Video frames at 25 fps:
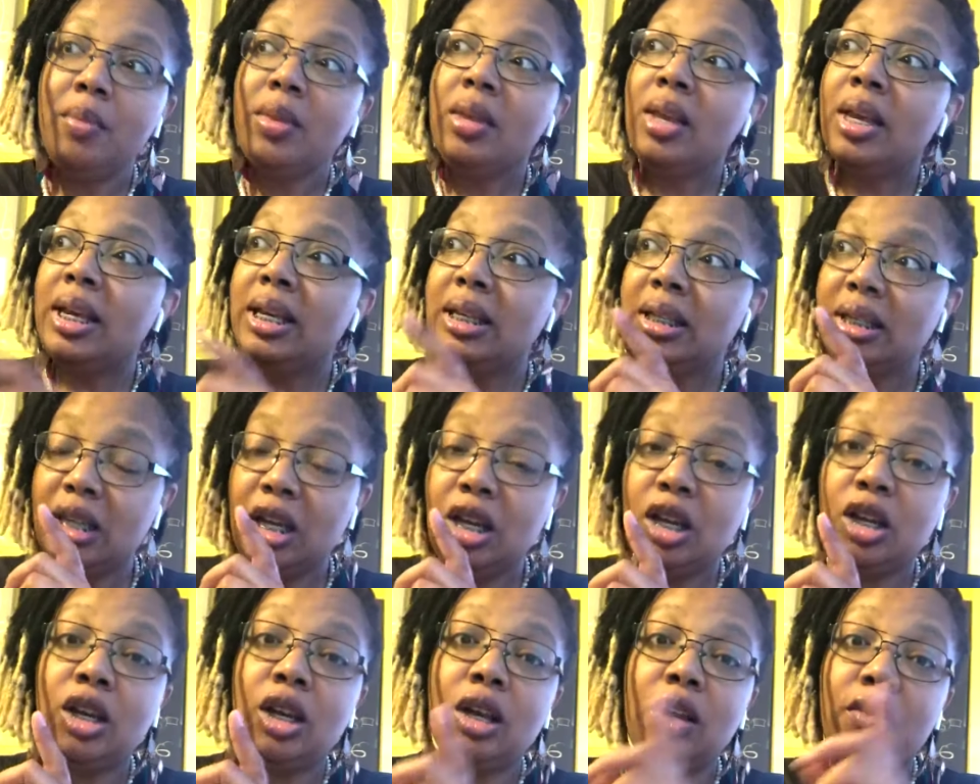He said,
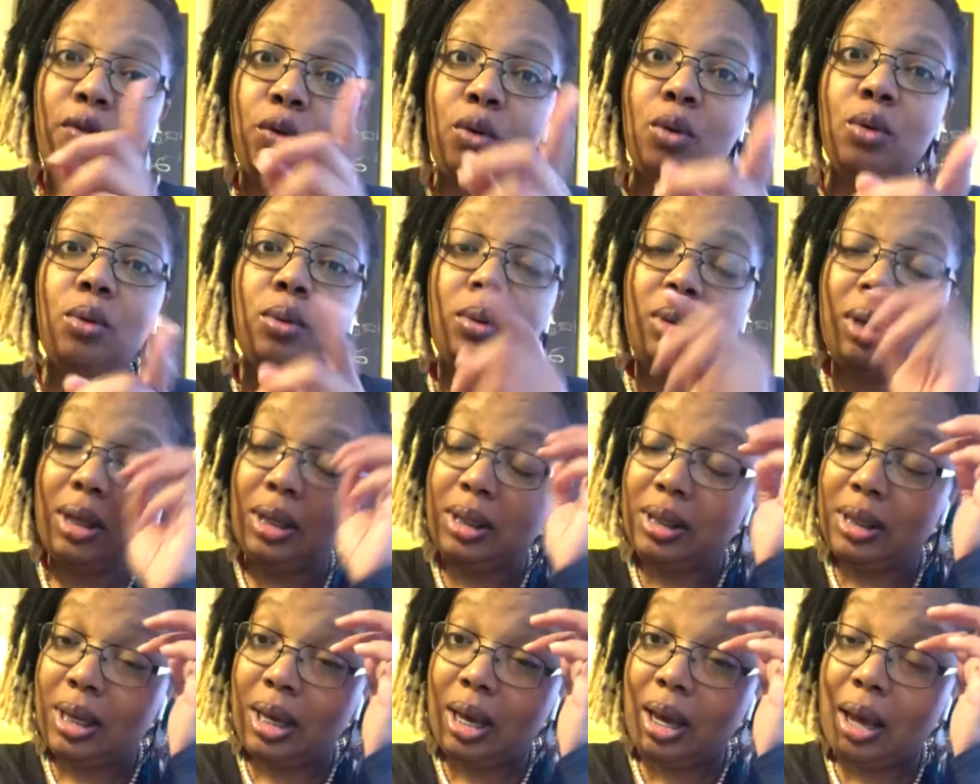If you, he
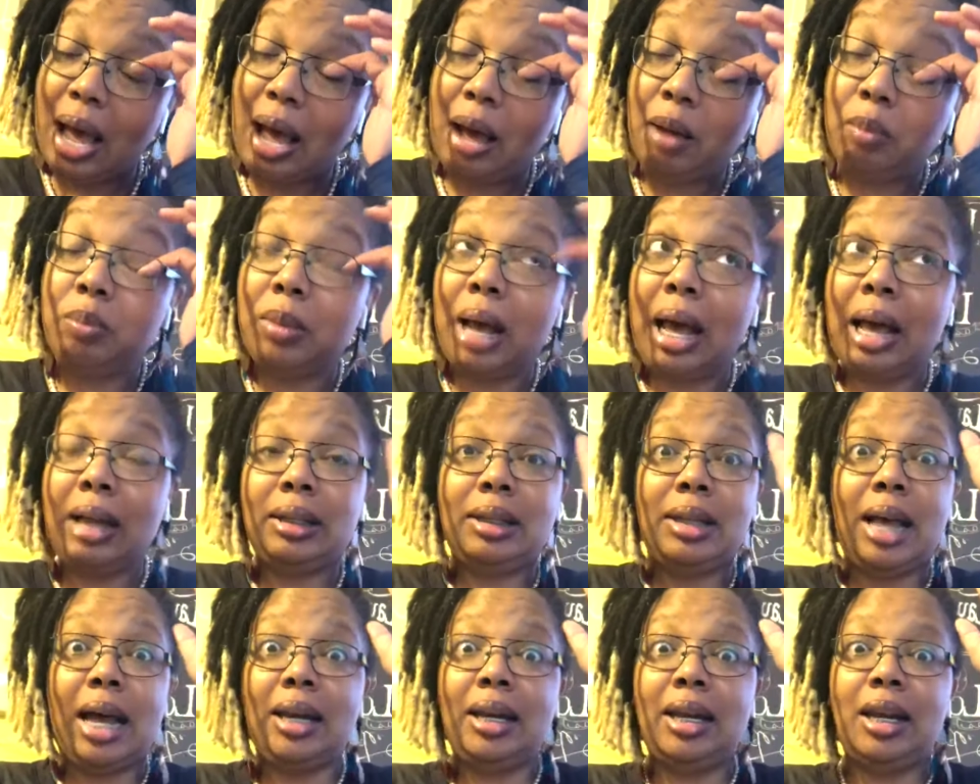said, I, I,
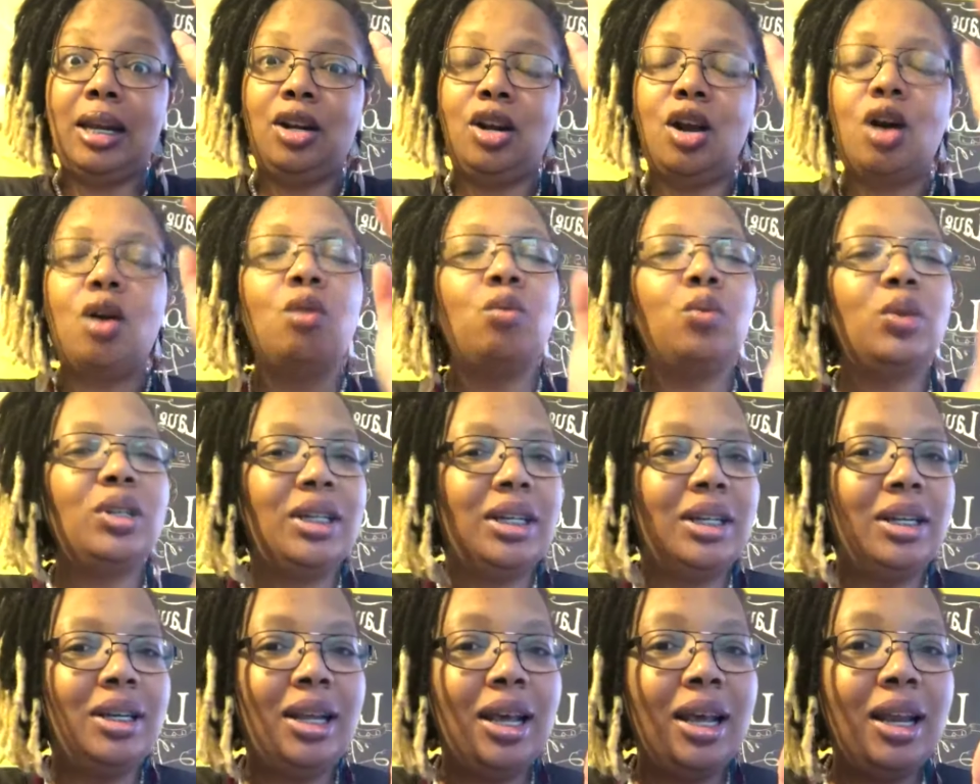I didn't know, which he
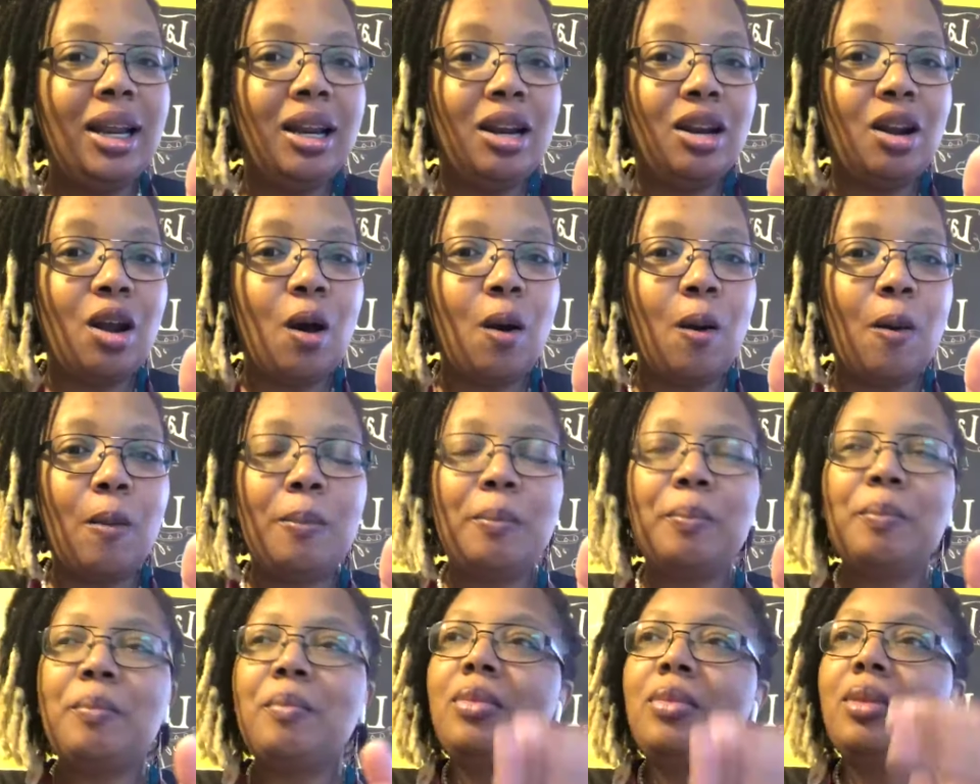didn't know
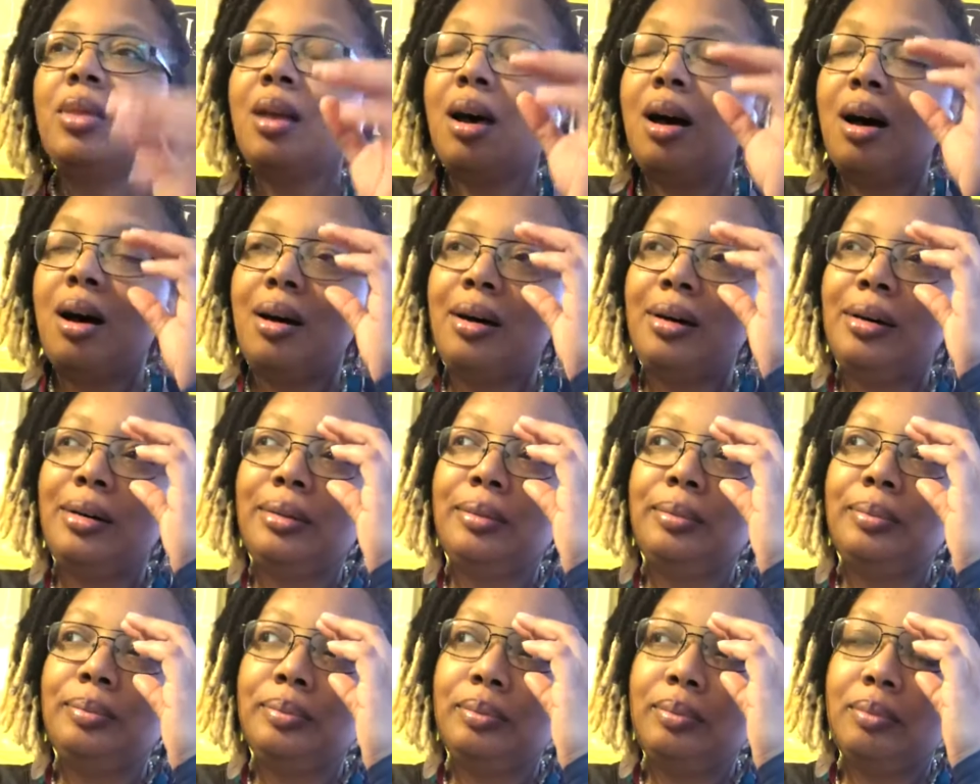
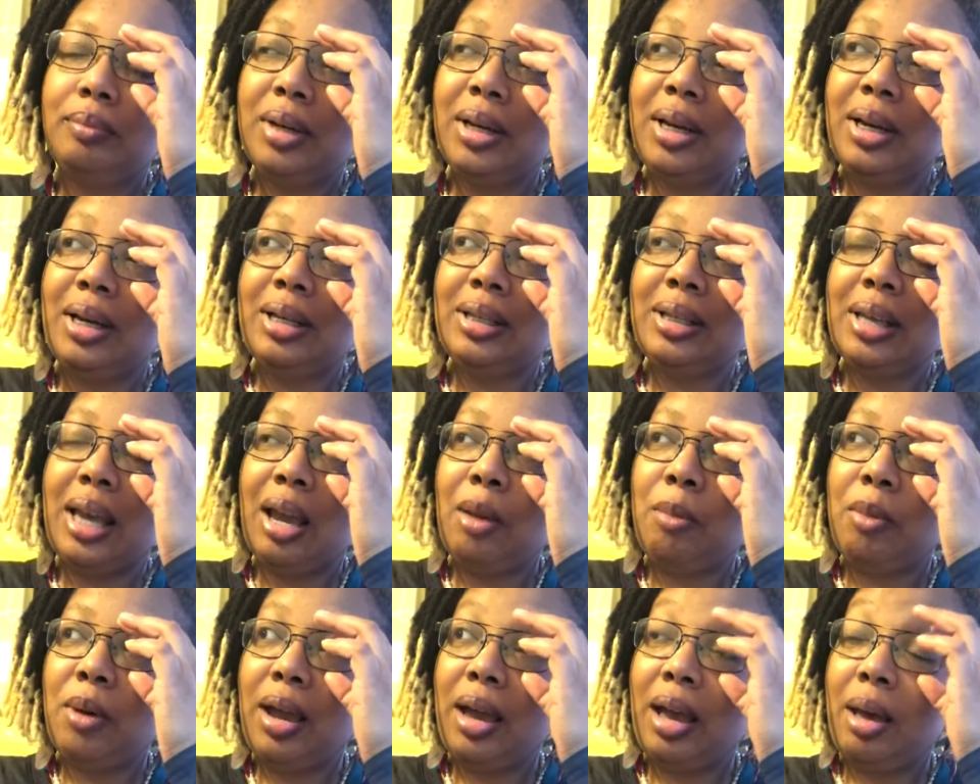um, because
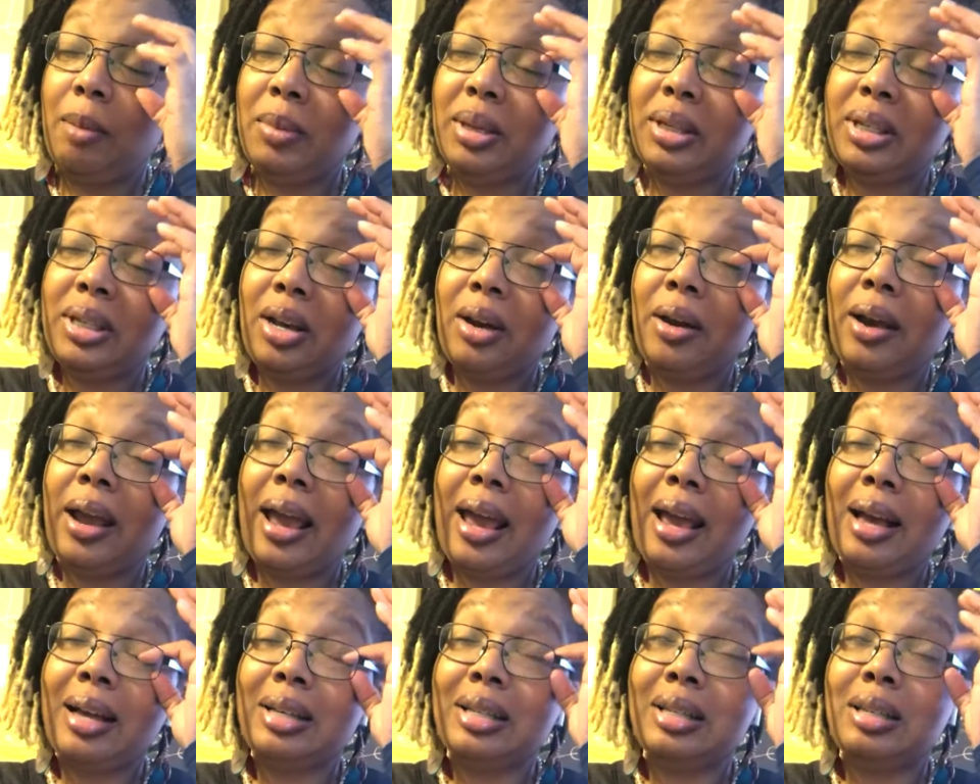Abraham and Sarah
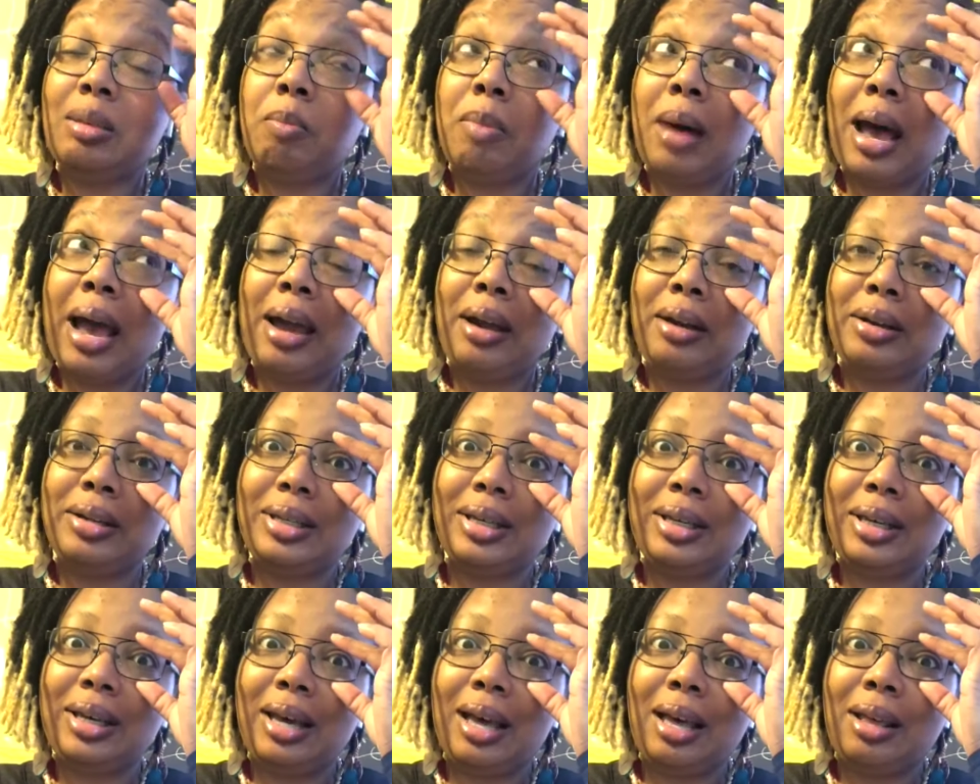had conspired
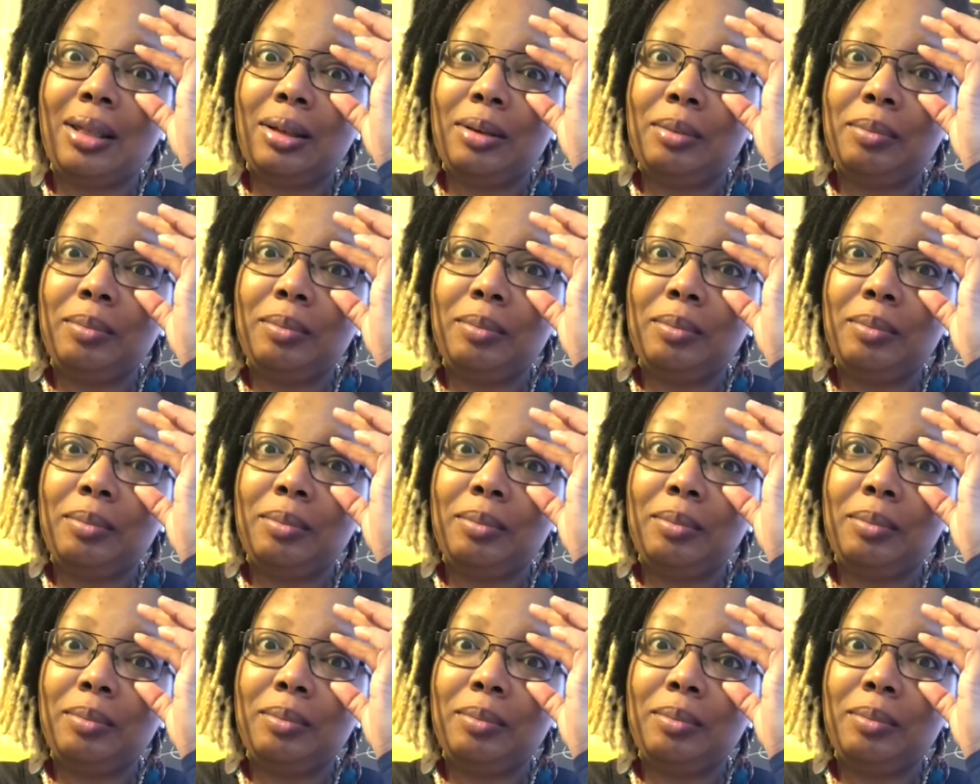together.